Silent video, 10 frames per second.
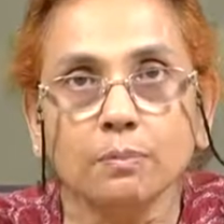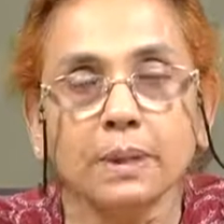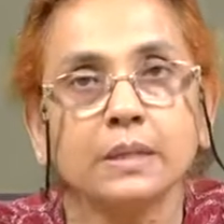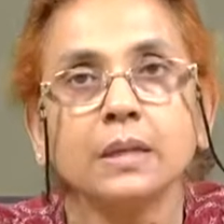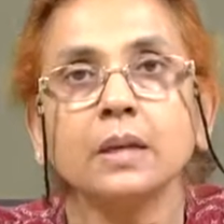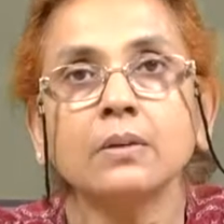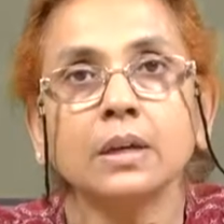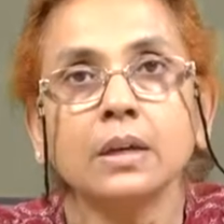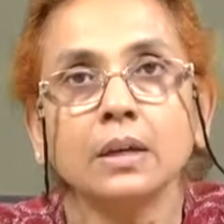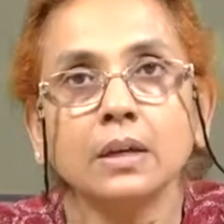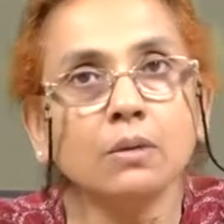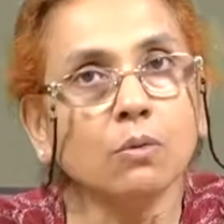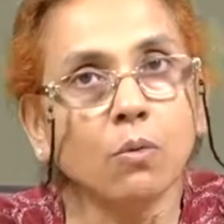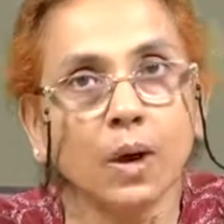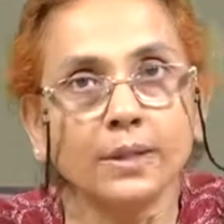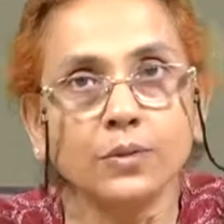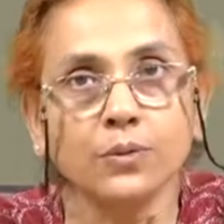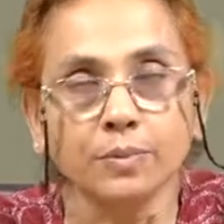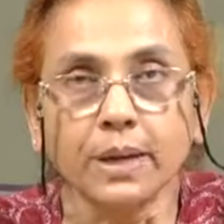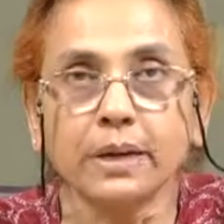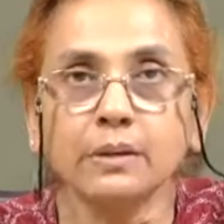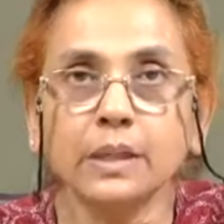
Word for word: particularly white women.